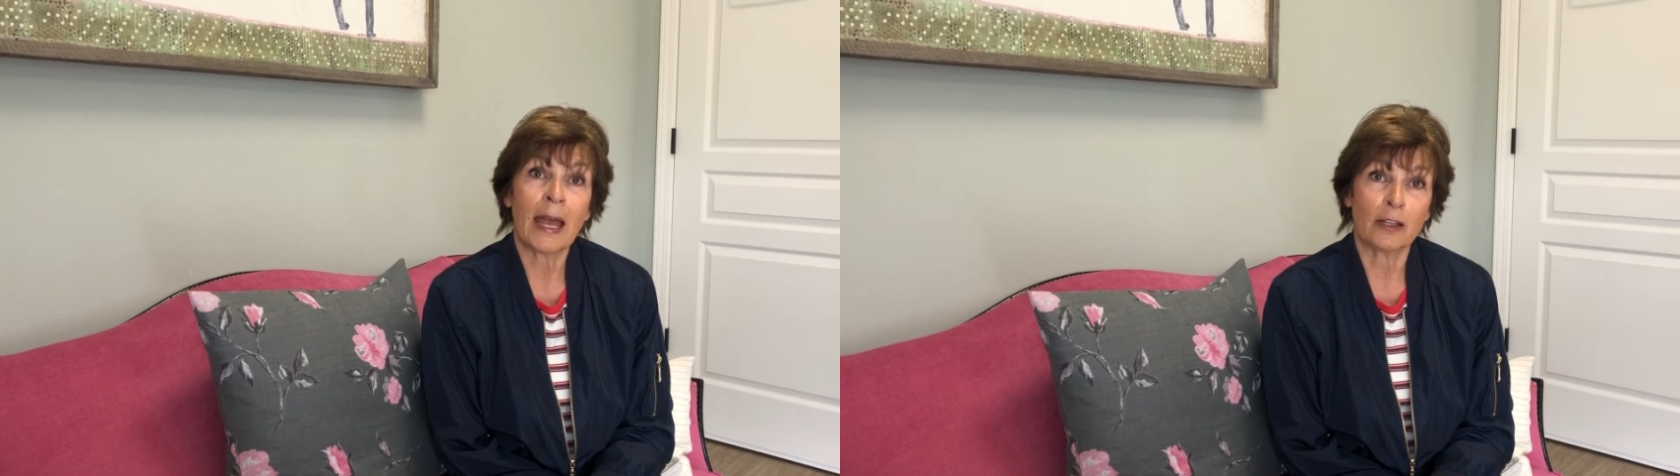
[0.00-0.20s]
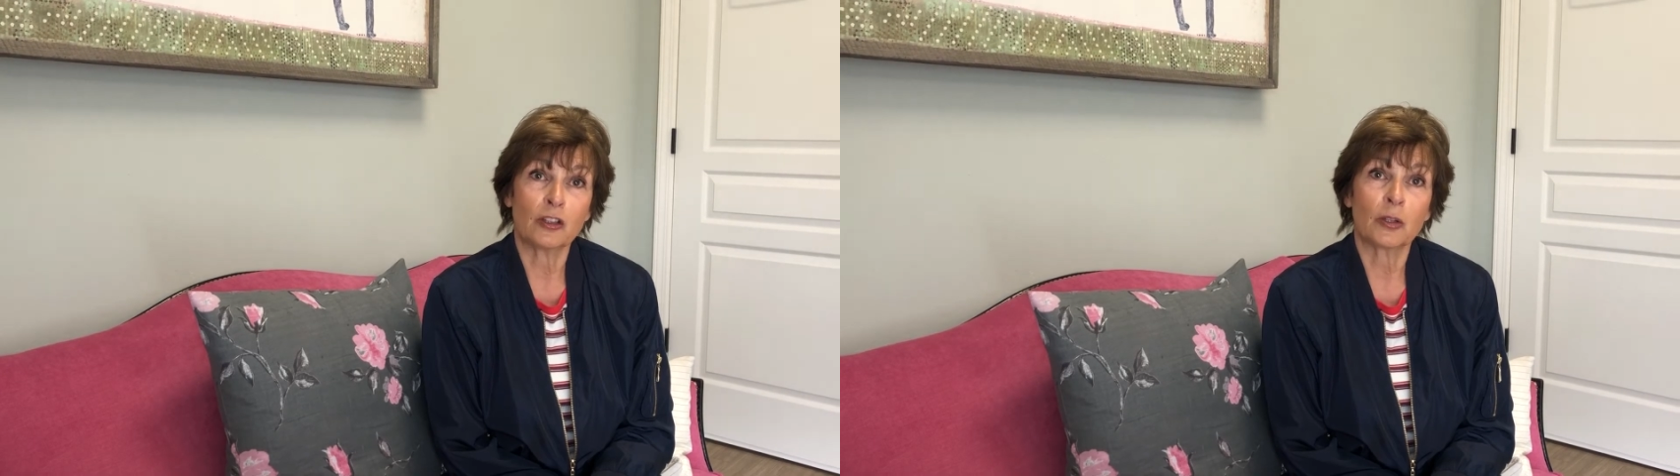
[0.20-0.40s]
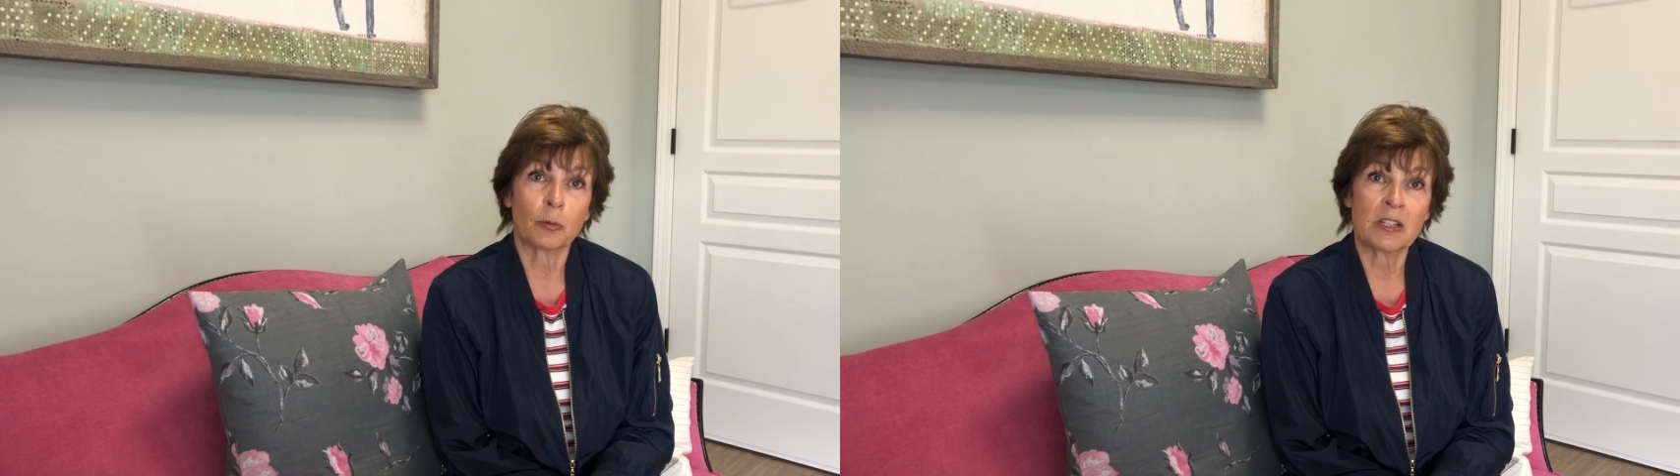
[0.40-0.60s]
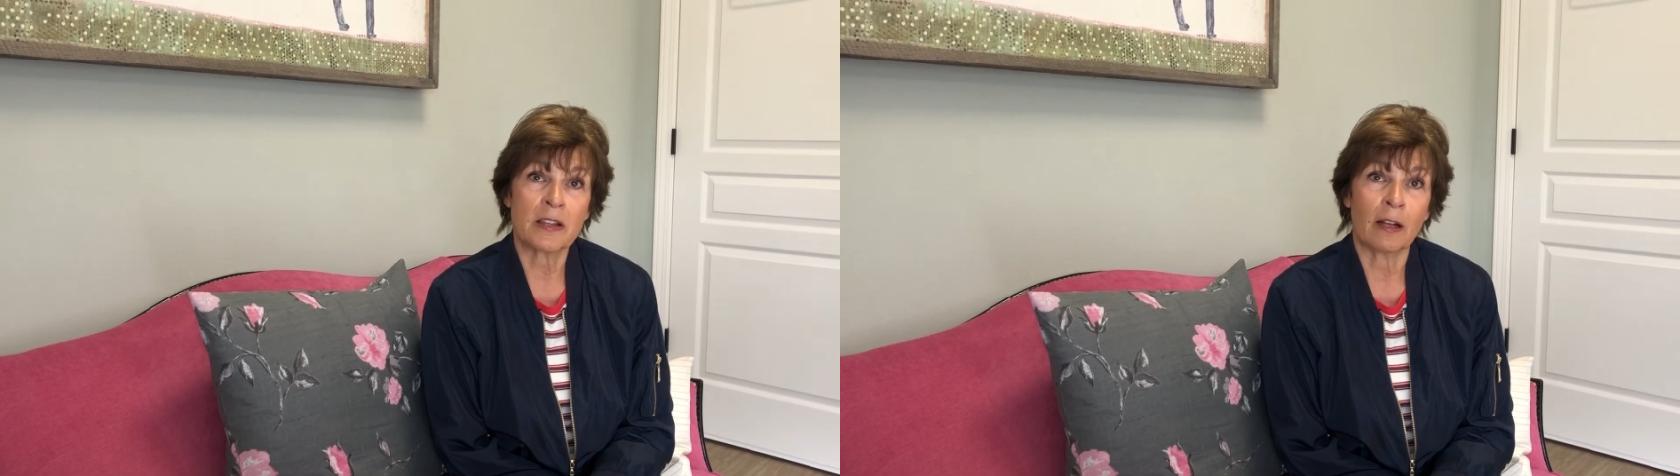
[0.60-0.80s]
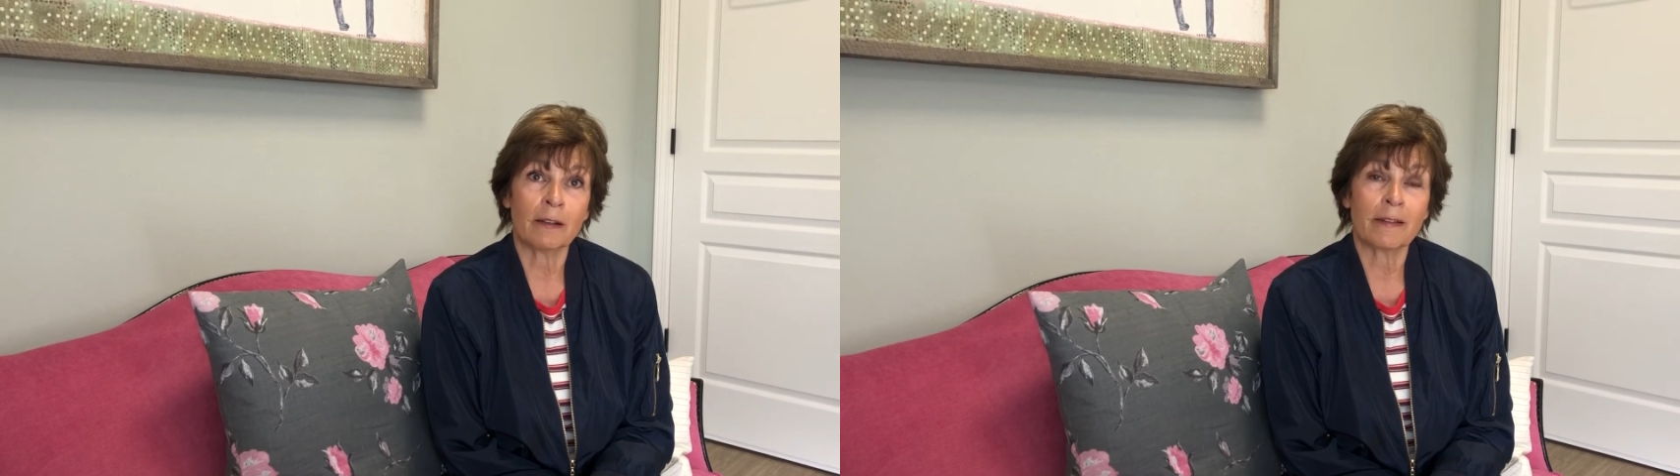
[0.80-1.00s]
good
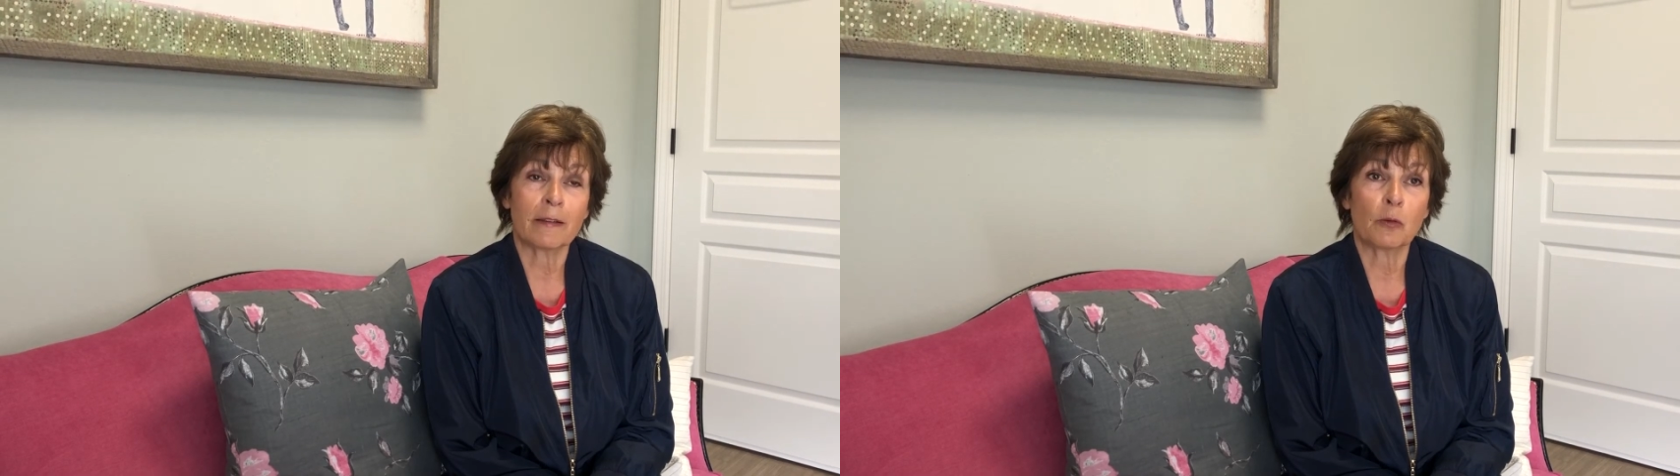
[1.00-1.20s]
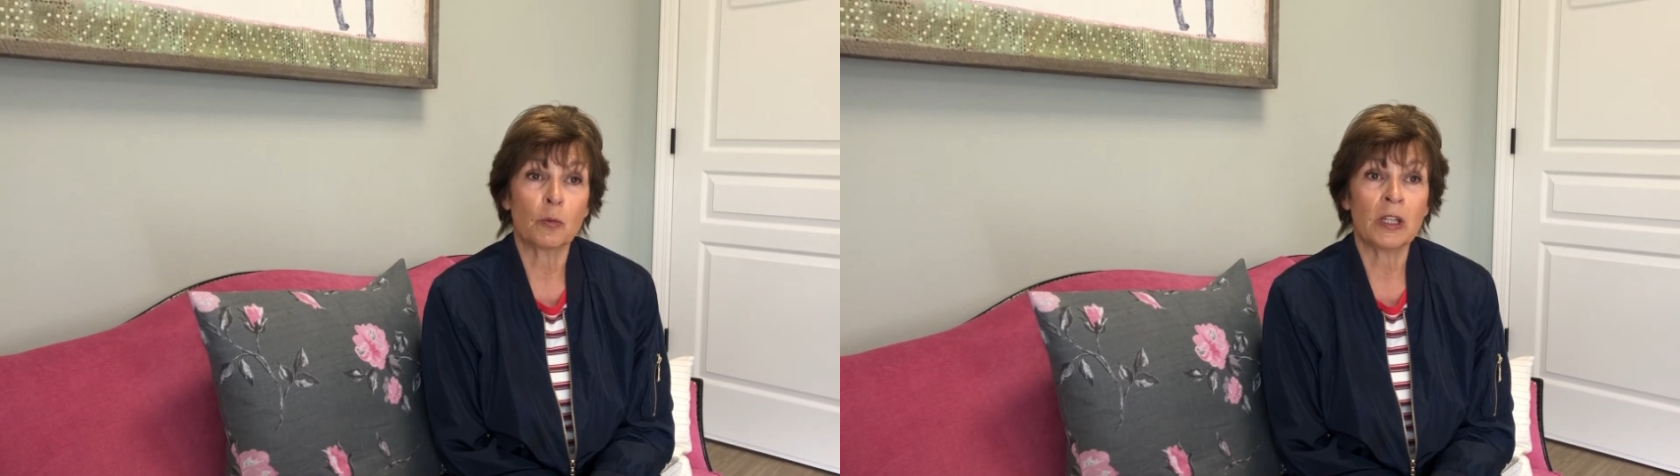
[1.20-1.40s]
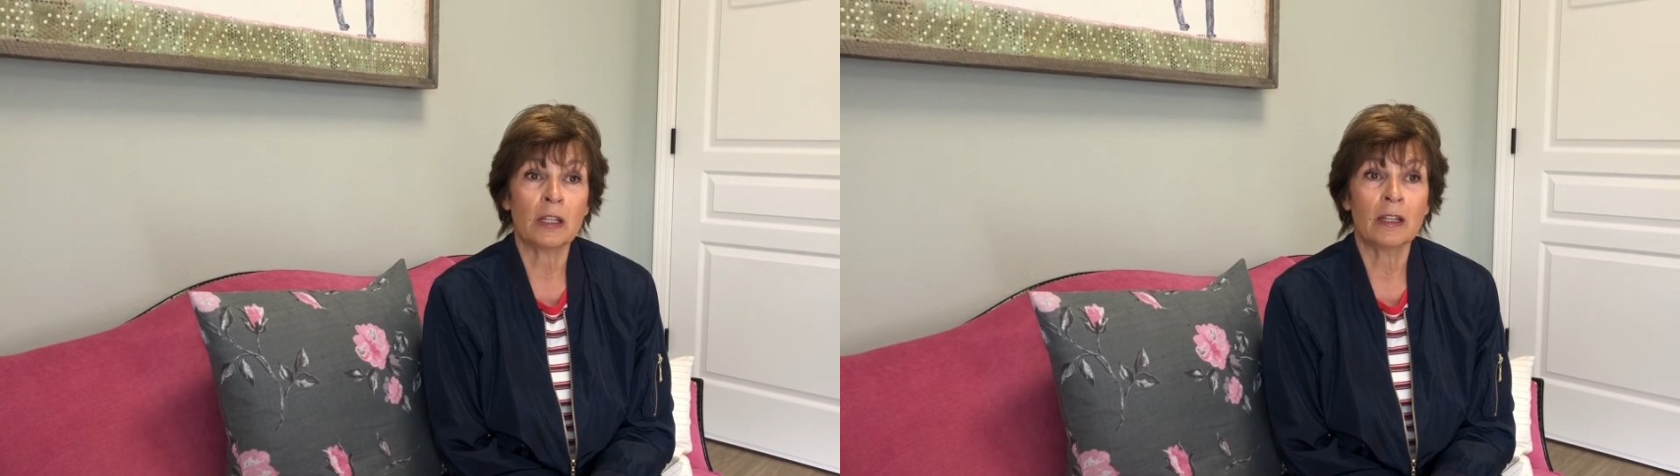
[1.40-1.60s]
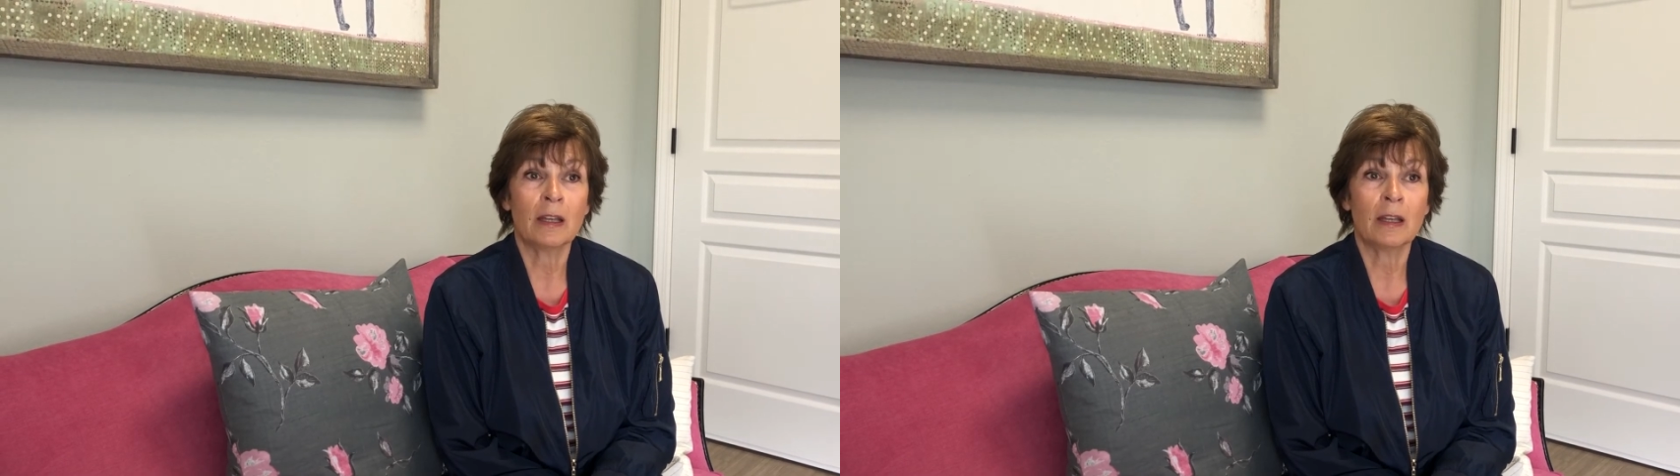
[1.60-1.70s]
results, so we